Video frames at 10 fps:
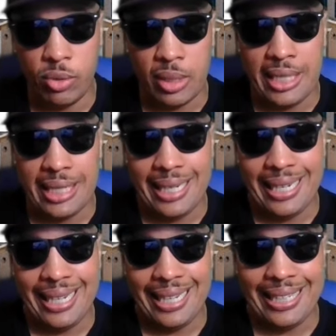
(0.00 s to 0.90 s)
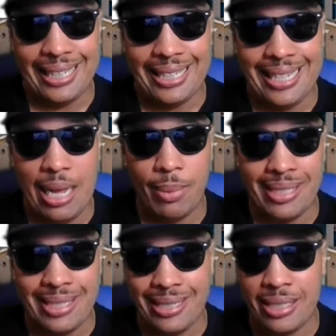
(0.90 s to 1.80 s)
So getting any economic
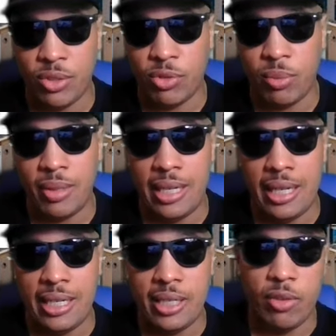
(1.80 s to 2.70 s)
assistance from any